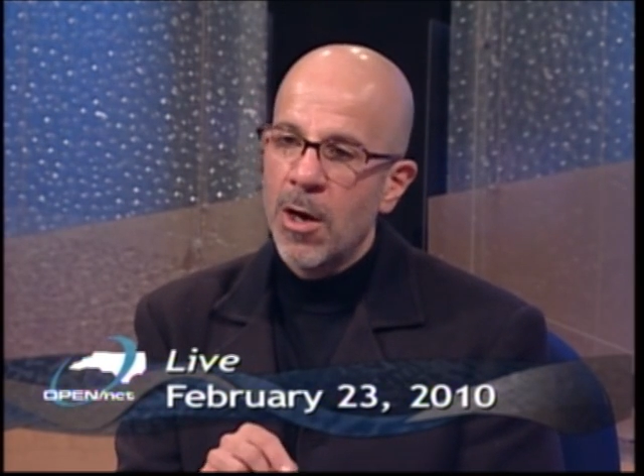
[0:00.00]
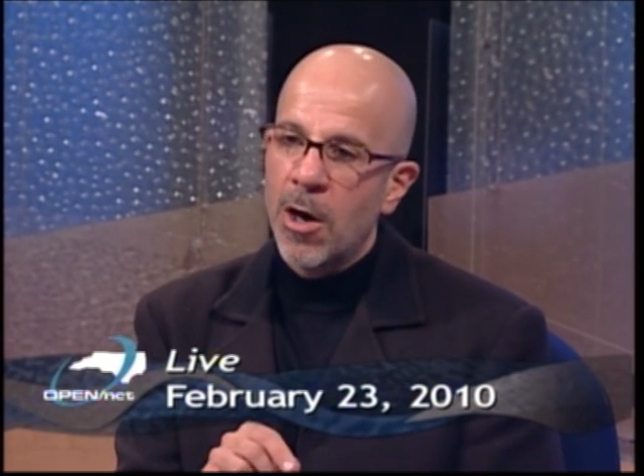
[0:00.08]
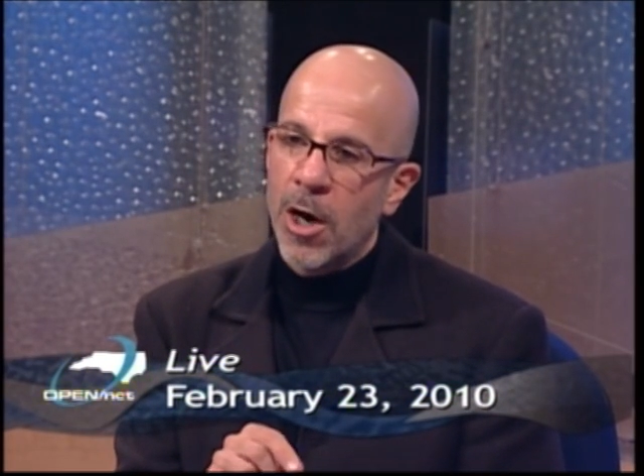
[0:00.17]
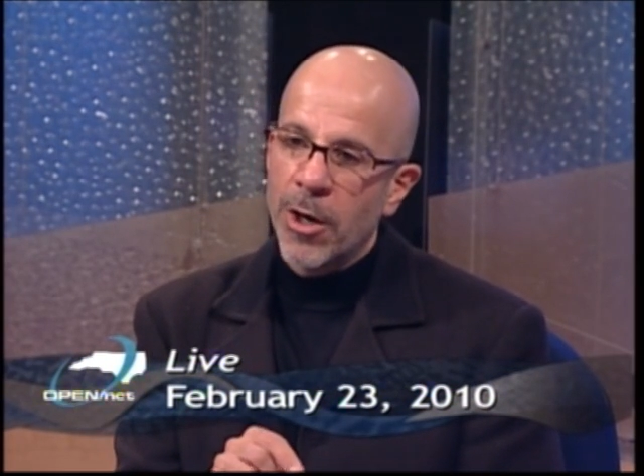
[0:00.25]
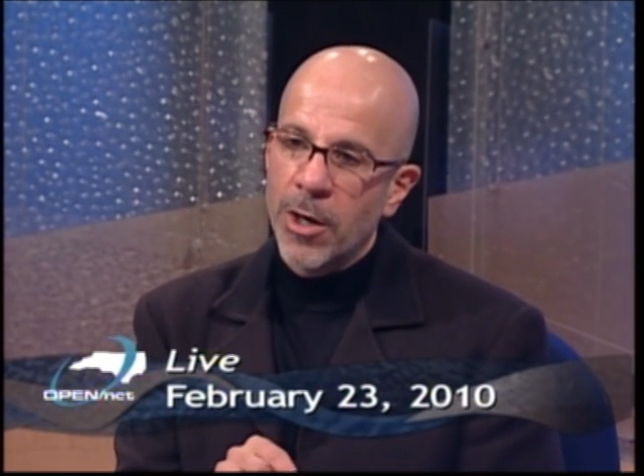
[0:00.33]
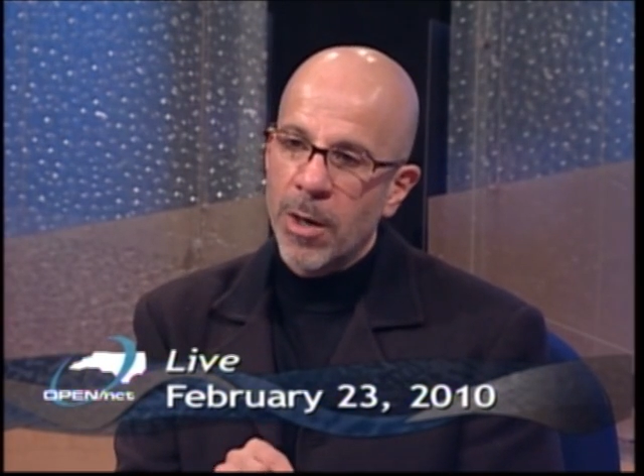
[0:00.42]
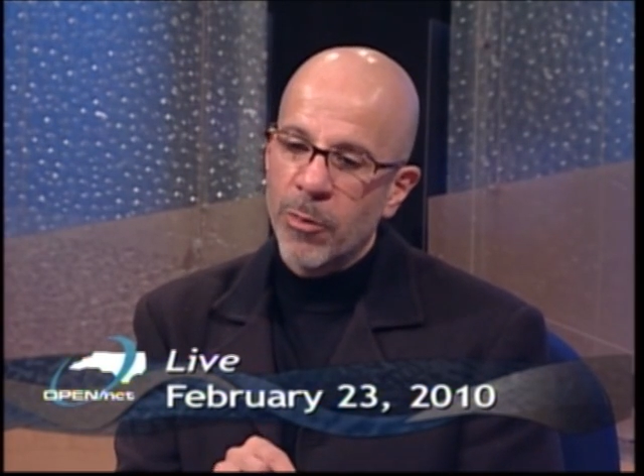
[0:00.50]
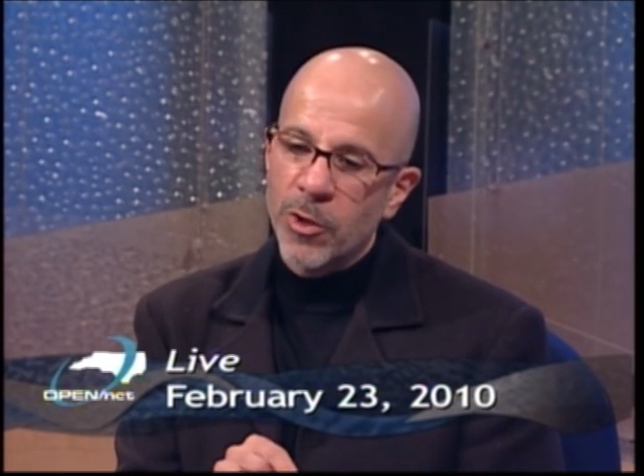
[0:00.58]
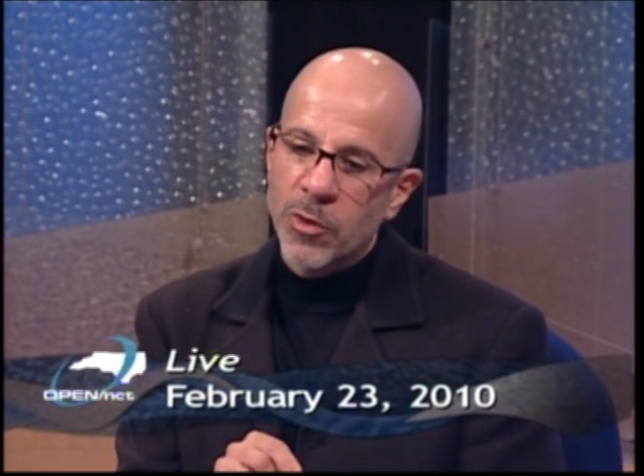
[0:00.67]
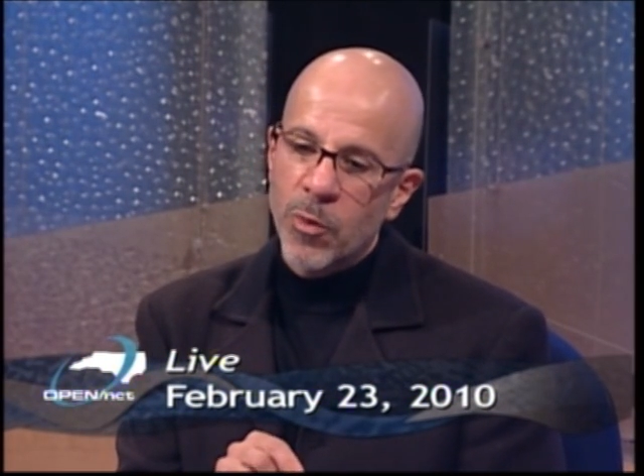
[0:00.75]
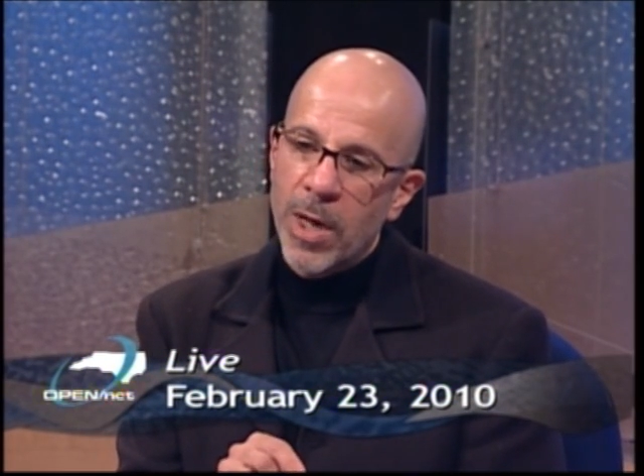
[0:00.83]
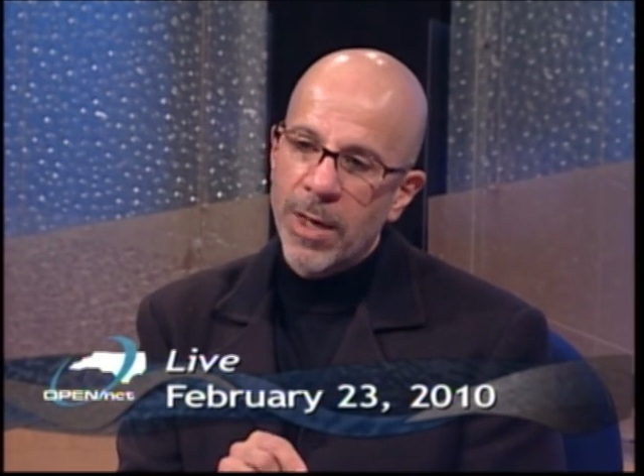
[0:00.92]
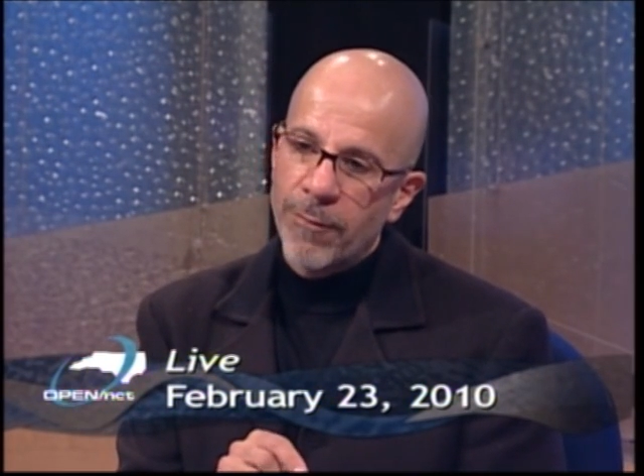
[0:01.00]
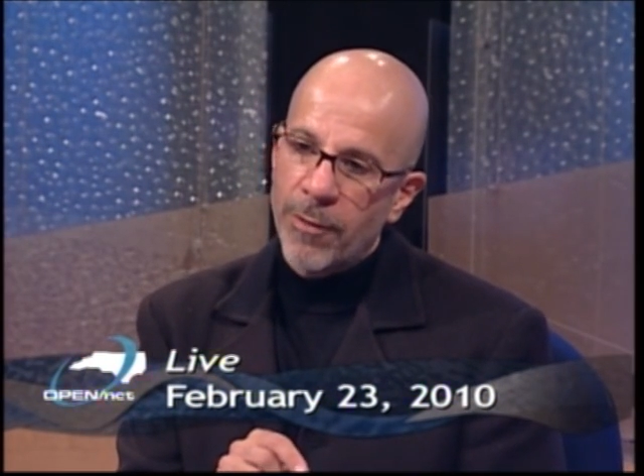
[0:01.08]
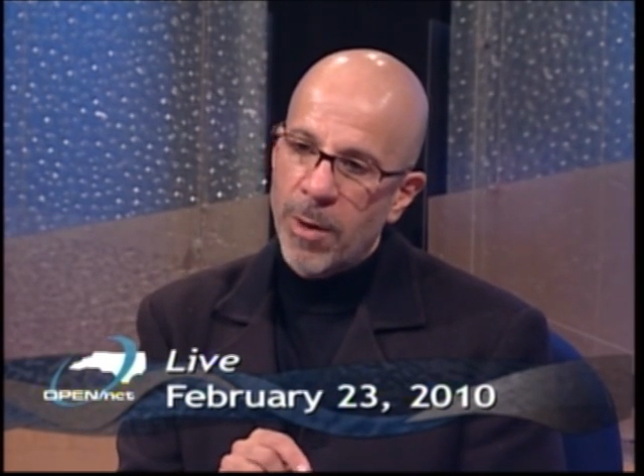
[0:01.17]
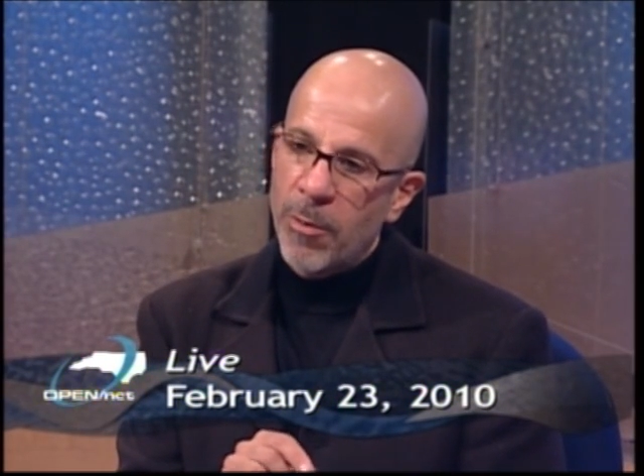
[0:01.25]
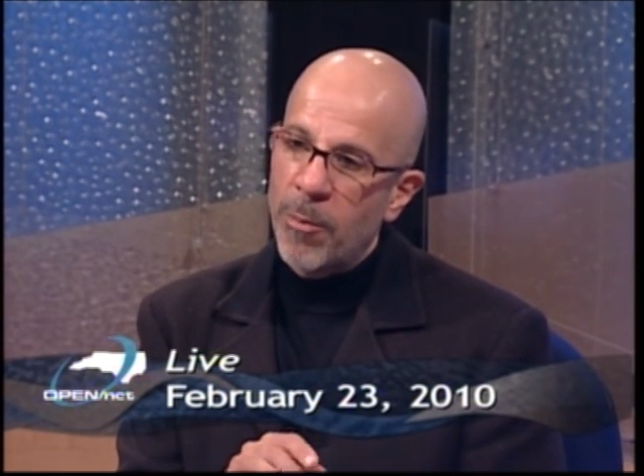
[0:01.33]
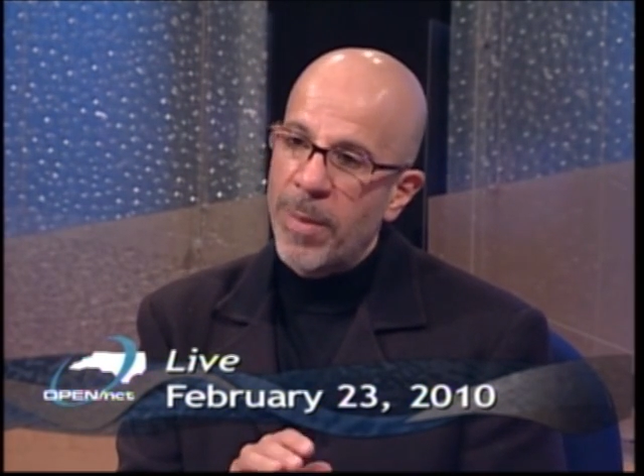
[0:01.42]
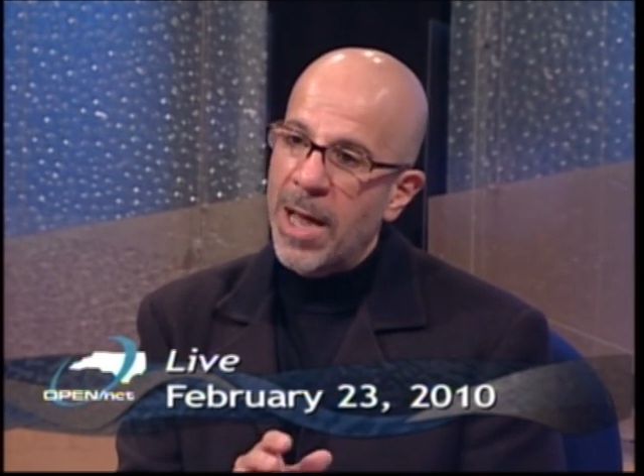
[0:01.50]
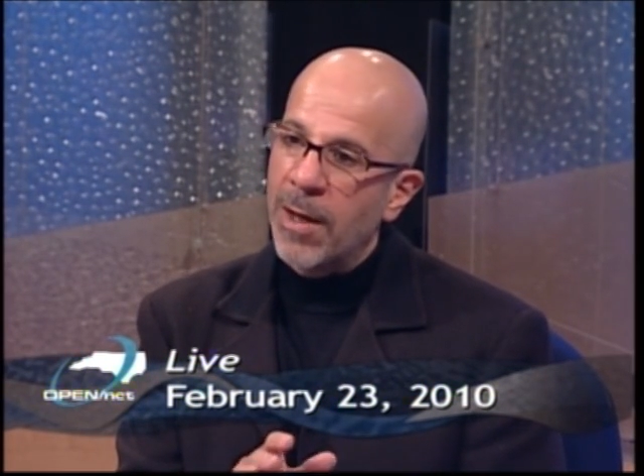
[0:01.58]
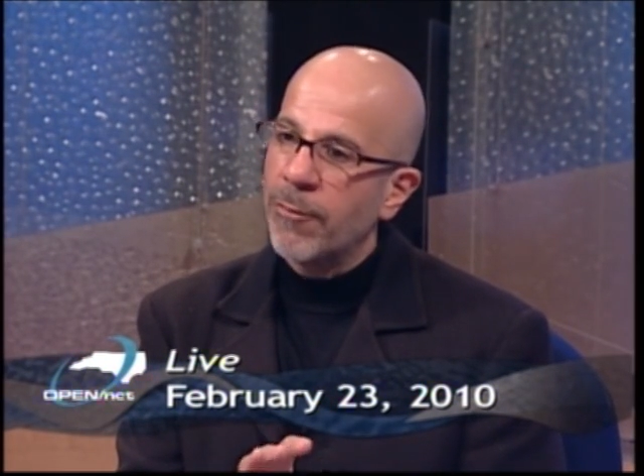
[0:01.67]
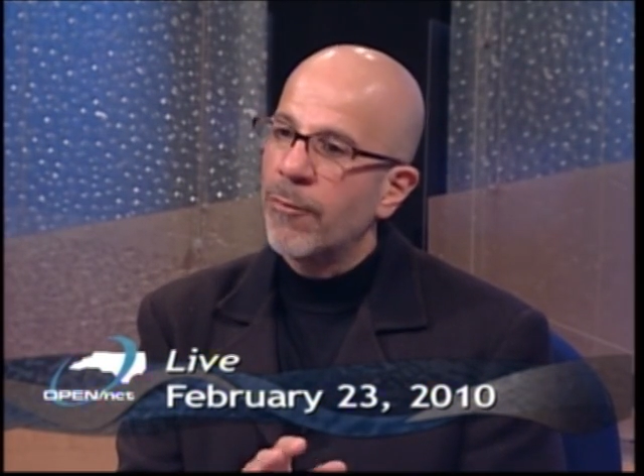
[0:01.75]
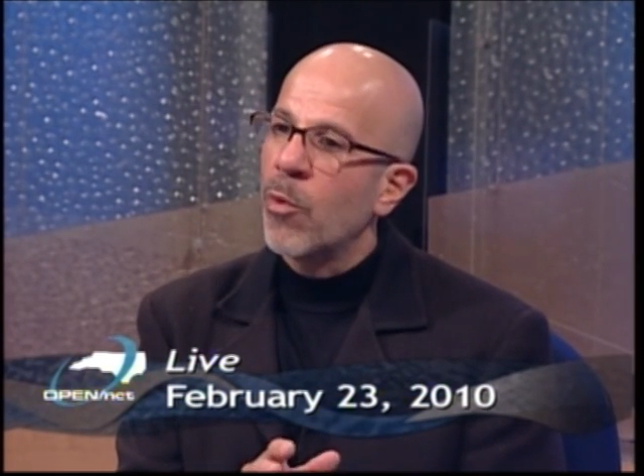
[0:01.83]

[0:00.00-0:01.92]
Our numbers went from about